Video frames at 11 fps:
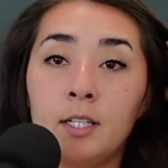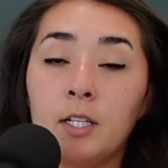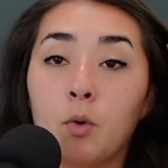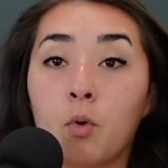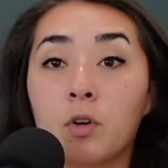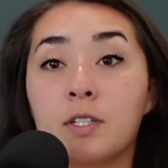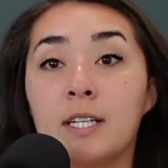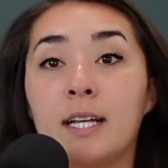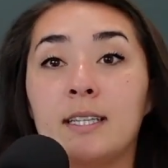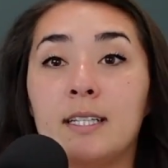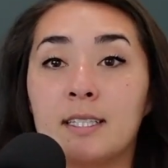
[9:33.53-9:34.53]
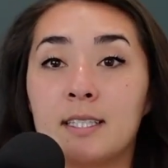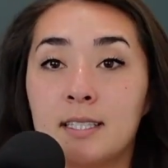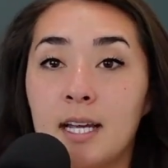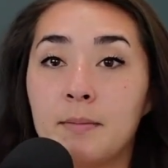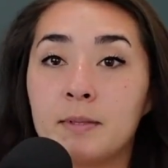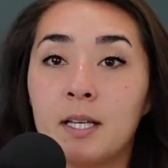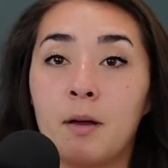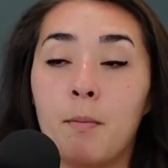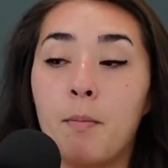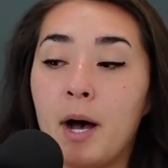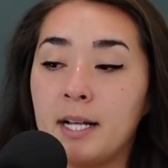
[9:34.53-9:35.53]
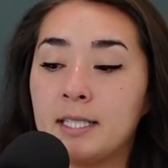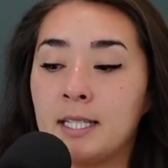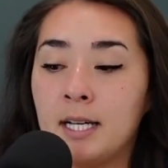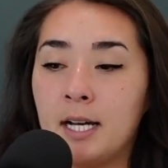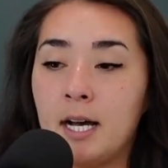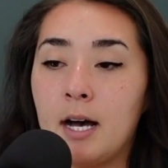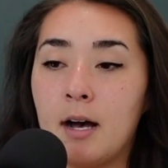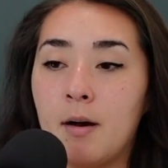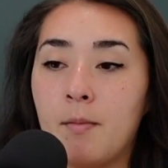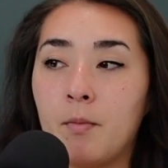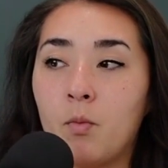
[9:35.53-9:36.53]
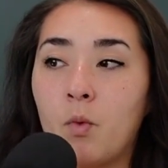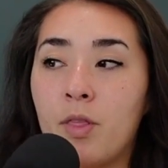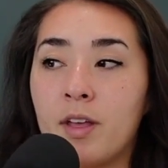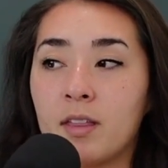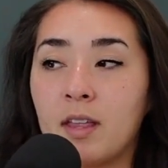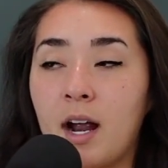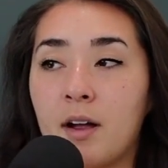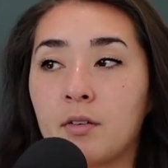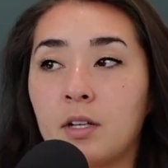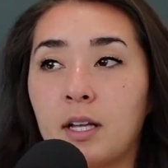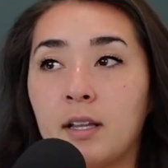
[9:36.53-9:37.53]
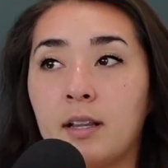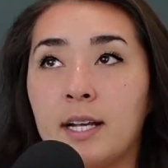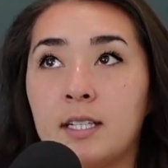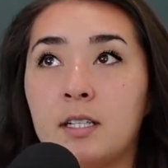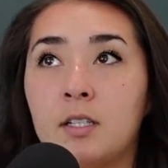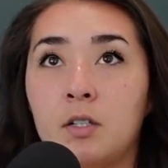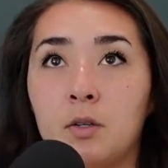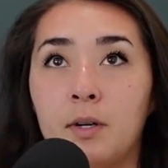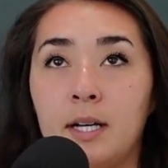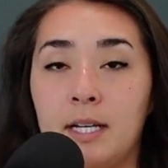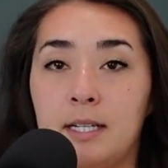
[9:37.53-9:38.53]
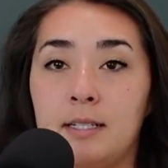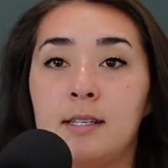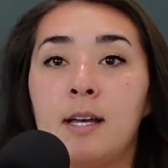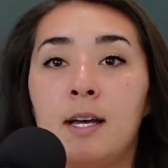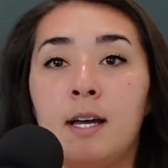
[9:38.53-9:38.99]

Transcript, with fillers: in order to get these steps. But um, one thing that I really like to do is